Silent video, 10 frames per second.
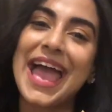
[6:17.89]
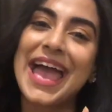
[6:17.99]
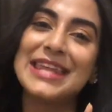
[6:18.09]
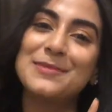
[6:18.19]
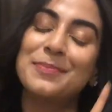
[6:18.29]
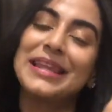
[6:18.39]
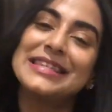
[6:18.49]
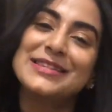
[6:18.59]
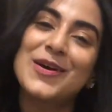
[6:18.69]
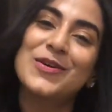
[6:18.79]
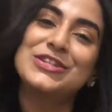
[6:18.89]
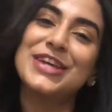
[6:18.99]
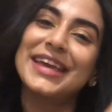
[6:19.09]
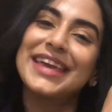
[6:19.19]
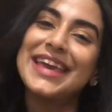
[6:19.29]
and please go
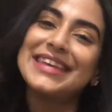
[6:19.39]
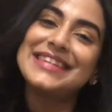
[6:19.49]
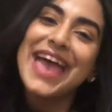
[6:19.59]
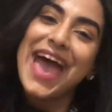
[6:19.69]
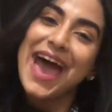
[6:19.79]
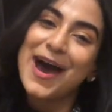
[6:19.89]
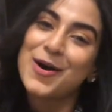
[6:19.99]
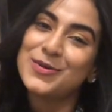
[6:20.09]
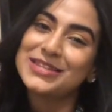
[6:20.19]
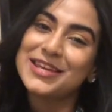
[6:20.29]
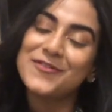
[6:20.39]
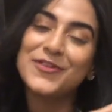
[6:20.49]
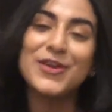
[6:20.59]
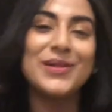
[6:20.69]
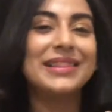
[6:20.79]
check it out
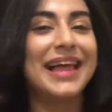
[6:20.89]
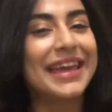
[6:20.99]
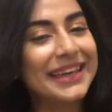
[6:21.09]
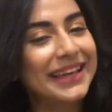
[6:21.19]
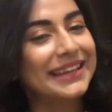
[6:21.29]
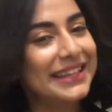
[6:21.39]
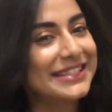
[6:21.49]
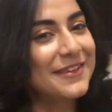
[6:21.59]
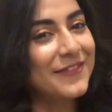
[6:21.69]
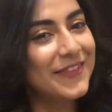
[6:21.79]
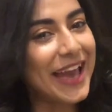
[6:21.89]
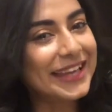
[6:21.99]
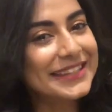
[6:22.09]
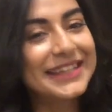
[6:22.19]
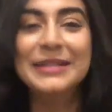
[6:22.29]
if you like this
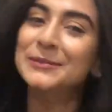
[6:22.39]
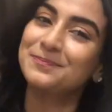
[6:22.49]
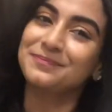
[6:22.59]
effect.